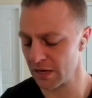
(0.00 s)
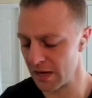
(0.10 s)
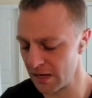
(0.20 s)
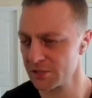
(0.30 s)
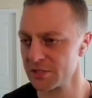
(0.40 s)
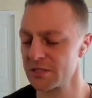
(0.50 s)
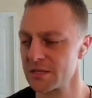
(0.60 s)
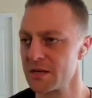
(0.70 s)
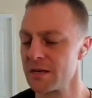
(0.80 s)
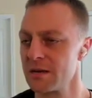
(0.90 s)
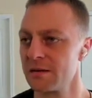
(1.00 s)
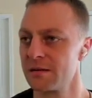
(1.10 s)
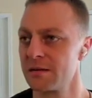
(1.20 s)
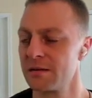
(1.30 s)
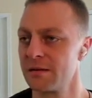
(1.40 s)
consciously
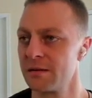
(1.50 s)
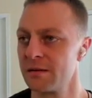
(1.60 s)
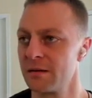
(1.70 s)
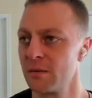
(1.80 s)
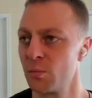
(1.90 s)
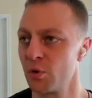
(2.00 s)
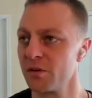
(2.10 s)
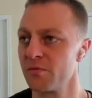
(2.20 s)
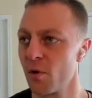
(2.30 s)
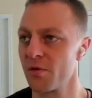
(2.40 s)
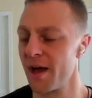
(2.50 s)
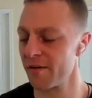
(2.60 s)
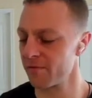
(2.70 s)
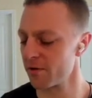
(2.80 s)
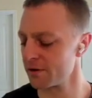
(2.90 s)
putting forth
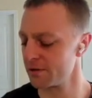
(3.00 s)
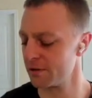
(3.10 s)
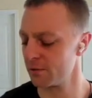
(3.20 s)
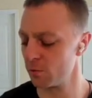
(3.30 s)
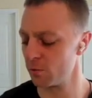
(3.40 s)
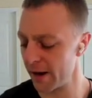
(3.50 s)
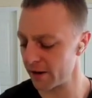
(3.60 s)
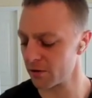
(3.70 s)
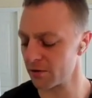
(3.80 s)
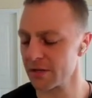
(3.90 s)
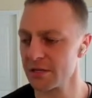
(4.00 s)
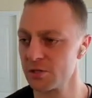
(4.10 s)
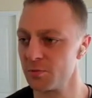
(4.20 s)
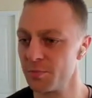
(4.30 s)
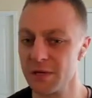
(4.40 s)
effort regularly
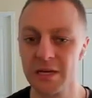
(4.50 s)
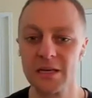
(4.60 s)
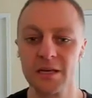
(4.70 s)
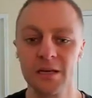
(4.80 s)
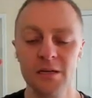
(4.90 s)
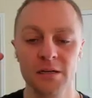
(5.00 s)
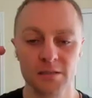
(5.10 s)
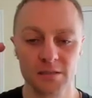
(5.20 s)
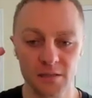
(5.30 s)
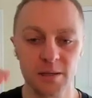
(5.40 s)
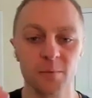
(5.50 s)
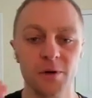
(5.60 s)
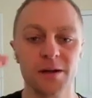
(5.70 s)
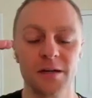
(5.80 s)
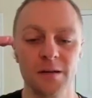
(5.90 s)
to be
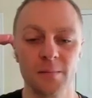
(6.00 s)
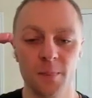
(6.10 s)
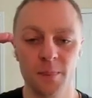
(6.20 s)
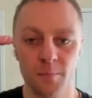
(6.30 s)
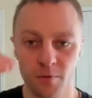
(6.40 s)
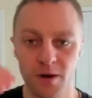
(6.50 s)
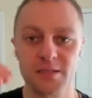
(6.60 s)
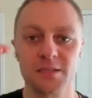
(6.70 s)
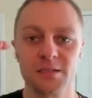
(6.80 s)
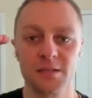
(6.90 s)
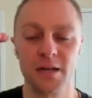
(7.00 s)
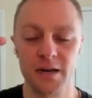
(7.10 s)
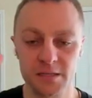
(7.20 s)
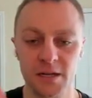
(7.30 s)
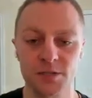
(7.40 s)
deliberate, present,
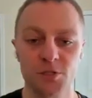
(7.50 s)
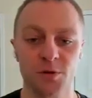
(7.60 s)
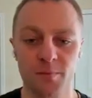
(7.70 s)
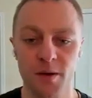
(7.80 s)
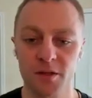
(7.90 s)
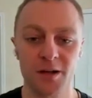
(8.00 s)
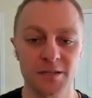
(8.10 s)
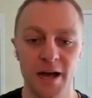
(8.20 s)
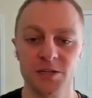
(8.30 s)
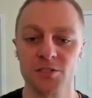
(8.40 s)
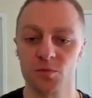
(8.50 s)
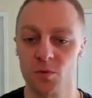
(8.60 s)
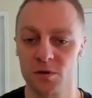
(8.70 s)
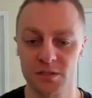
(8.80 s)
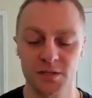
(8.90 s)
and intentional with my thoughts, actions,
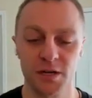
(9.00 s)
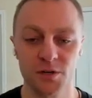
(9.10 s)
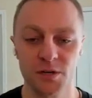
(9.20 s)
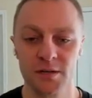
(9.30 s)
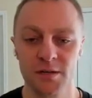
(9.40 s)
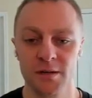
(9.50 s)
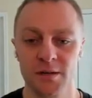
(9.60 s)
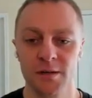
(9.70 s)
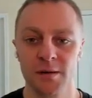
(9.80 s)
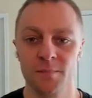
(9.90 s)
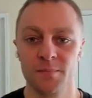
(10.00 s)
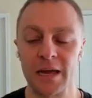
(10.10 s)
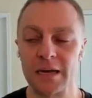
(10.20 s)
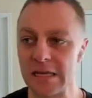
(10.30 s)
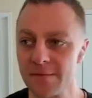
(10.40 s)
words, etc.
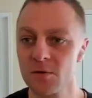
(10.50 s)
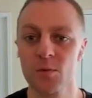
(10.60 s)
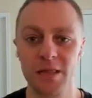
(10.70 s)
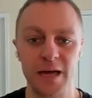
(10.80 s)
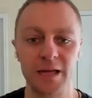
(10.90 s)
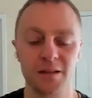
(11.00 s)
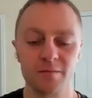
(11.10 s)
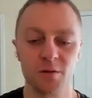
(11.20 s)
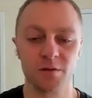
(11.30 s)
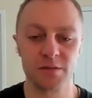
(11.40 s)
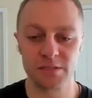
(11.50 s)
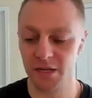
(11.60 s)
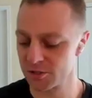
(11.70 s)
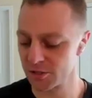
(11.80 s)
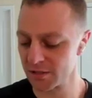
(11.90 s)
And even with that level of
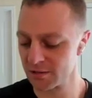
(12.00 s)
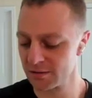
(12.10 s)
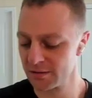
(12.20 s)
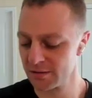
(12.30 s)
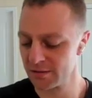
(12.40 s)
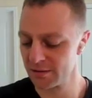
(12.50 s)
intention,